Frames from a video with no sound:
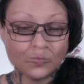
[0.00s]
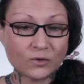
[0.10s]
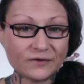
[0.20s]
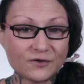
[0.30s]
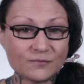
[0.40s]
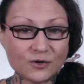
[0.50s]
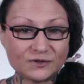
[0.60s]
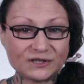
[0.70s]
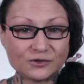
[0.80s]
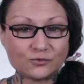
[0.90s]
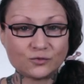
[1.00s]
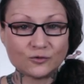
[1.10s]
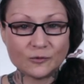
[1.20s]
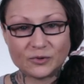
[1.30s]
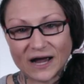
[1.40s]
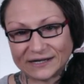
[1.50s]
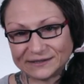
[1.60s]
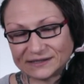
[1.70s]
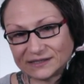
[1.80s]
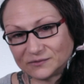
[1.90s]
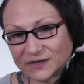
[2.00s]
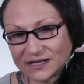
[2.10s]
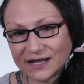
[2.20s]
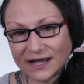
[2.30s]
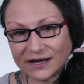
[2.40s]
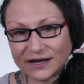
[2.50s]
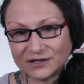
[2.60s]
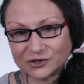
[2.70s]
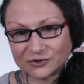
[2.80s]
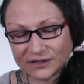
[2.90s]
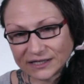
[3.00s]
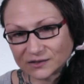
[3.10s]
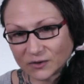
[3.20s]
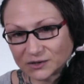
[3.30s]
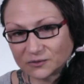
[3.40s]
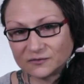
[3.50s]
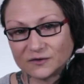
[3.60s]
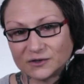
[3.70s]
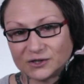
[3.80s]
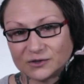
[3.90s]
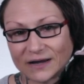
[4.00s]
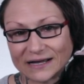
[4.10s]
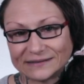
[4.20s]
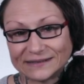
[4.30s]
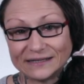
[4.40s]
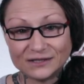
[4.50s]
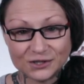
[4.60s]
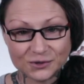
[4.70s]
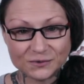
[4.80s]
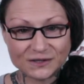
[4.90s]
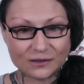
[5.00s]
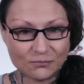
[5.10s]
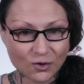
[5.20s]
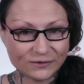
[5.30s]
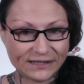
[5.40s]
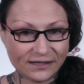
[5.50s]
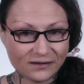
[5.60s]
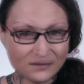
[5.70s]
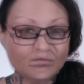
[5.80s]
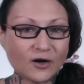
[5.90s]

One of the most cruel practices within the egg industry is what's referred to as induced molting.